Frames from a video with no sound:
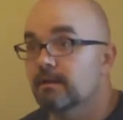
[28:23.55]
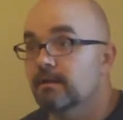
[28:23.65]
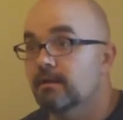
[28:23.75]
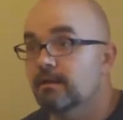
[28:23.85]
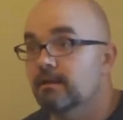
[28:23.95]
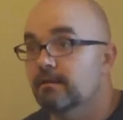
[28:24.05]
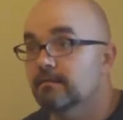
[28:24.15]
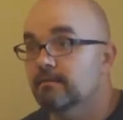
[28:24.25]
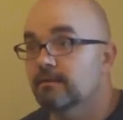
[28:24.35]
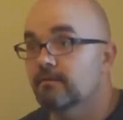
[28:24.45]

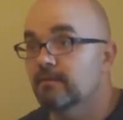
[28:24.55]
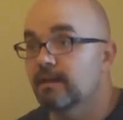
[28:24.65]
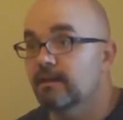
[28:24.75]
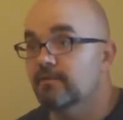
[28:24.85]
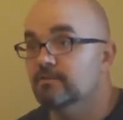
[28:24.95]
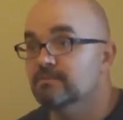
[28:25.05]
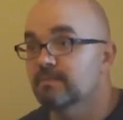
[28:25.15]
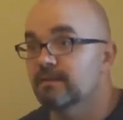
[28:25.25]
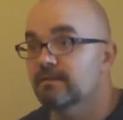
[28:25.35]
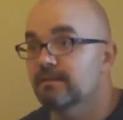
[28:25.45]
And, that, of course,
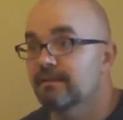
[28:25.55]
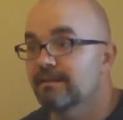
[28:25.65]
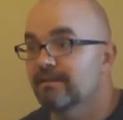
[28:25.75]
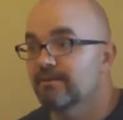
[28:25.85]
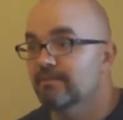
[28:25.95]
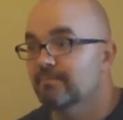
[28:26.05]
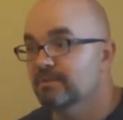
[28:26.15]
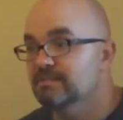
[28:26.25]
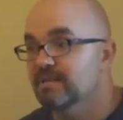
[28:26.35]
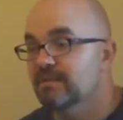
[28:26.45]
meant, the
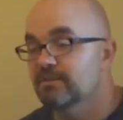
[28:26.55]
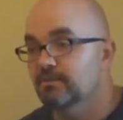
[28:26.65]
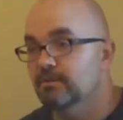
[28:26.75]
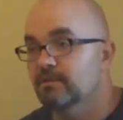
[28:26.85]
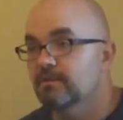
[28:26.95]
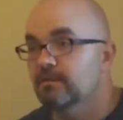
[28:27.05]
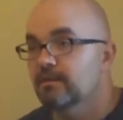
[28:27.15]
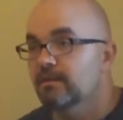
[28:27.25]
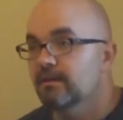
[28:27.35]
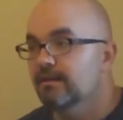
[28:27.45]
priest had to do it.
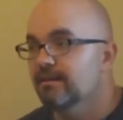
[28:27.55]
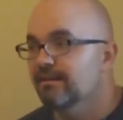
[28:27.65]
And,